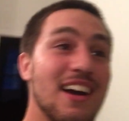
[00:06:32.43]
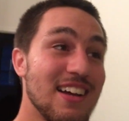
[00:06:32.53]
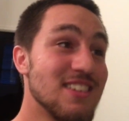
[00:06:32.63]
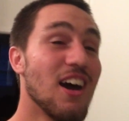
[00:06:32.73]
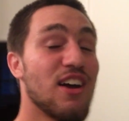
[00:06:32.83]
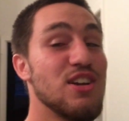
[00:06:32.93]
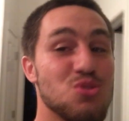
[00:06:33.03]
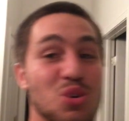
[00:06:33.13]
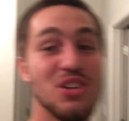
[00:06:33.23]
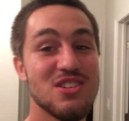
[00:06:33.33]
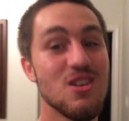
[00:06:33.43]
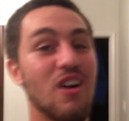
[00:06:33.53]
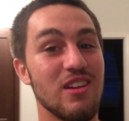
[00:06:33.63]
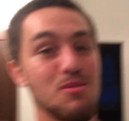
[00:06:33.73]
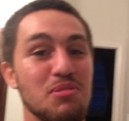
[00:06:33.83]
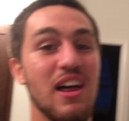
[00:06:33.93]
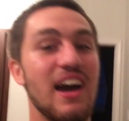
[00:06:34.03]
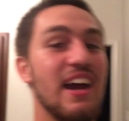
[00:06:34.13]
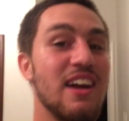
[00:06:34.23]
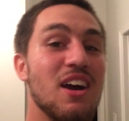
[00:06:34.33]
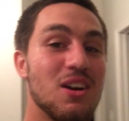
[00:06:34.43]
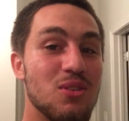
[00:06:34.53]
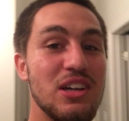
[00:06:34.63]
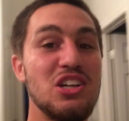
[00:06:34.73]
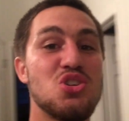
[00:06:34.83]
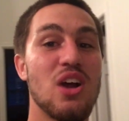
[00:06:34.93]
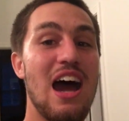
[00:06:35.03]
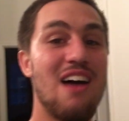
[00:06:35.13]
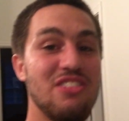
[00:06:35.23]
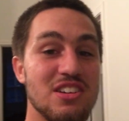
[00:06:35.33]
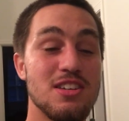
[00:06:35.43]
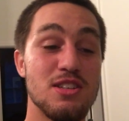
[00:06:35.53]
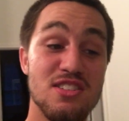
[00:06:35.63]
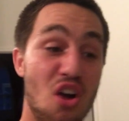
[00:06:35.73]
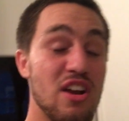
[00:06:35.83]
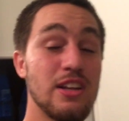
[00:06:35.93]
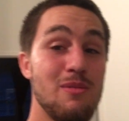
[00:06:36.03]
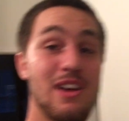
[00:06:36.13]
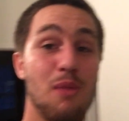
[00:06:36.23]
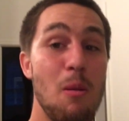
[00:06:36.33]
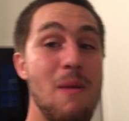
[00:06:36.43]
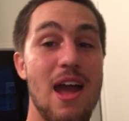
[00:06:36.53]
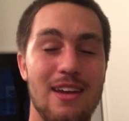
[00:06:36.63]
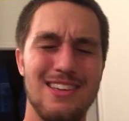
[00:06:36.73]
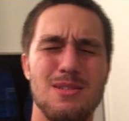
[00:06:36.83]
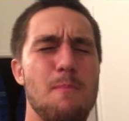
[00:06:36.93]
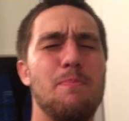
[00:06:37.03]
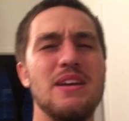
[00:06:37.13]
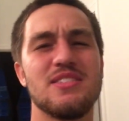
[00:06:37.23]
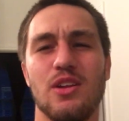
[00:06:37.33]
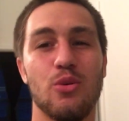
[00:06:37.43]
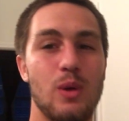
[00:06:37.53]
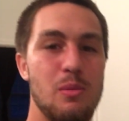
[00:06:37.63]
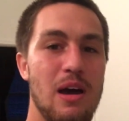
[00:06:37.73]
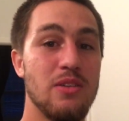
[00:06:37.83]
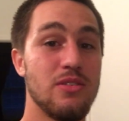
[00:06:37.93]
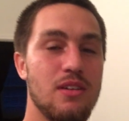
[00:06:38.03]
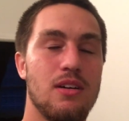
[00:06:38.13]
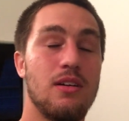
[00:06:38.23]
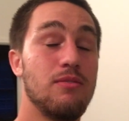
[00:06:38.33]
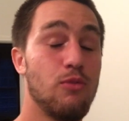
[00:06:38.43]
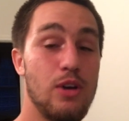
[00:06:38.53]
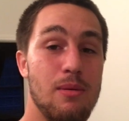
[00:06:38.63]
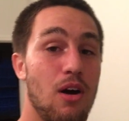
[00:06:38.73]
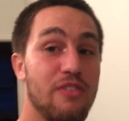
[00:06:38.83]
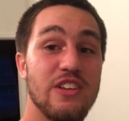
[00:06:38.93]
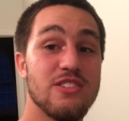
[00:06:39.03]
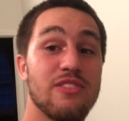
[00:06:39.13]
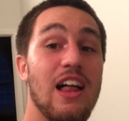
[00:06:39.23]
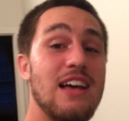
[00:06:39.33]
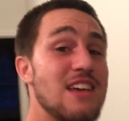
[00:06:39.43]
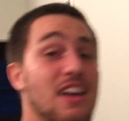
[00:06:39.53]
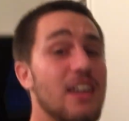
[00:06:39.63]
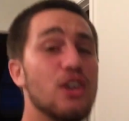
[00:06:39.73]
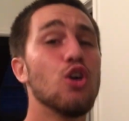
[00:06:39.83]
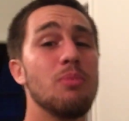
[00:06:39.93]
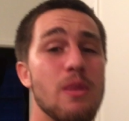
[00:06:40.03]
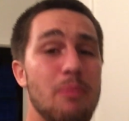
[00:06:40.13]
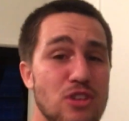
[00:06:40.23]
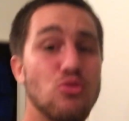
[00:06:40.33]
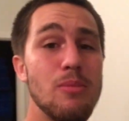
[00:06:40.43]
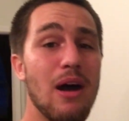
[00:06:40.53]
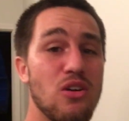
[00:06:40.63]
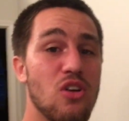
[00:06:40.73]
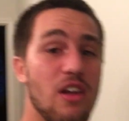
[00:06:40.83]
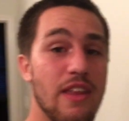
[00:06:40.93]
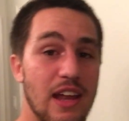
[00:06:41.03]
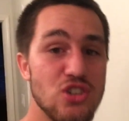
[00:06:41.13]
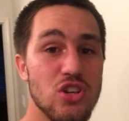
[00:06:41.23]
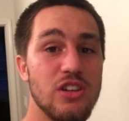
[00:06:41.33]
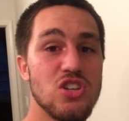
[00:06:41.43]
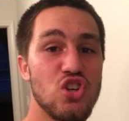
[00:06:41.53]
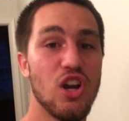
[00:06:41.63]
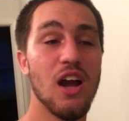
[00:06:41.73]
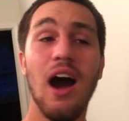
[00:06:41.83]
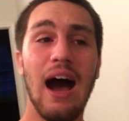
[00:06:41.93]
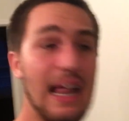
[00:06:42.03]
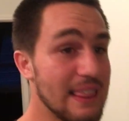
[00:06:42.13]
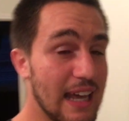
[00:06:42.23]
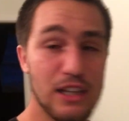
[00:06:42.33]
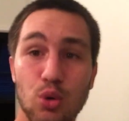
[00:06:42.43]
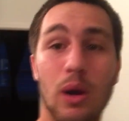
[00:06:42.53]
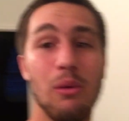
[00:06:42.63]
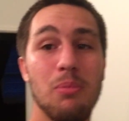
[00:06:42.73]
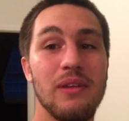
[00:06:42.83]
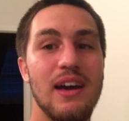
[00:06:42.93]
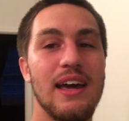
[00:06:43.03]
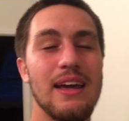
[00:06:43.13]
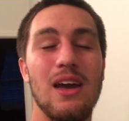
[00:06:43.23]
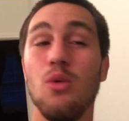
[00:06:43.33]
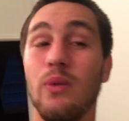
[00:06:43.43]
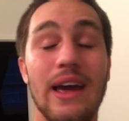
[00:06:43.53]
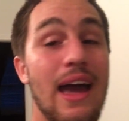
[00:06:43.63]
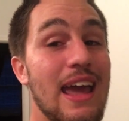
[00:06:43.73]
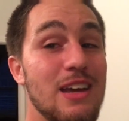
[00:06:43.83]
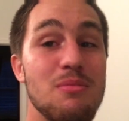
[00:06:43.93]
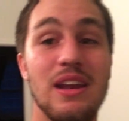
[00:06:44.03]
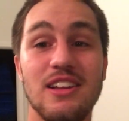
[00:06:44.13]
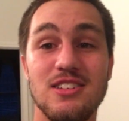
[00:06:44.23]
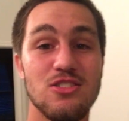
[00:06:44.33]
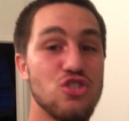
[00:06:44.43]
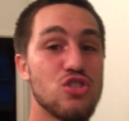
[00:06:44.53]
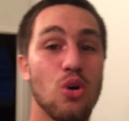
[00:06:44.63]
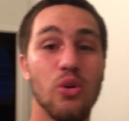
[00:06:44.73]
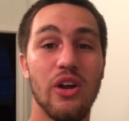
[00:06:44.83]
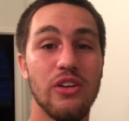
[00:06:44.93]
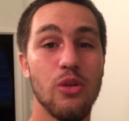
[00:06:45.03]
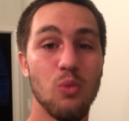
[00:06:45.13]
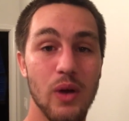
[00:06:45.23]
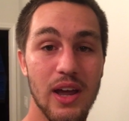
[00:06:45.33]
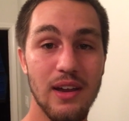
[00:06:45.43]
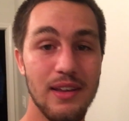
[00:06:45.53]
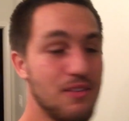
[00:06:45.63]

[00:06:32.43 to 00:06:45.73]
Kentucky's really starting to play. Reed Travis is starting to become a man. He's a beast on the rebound or offensive glass. He could be the best rebounder in the nation this year. I like the way we're playing. We got 8 minutes to just hold on to the win.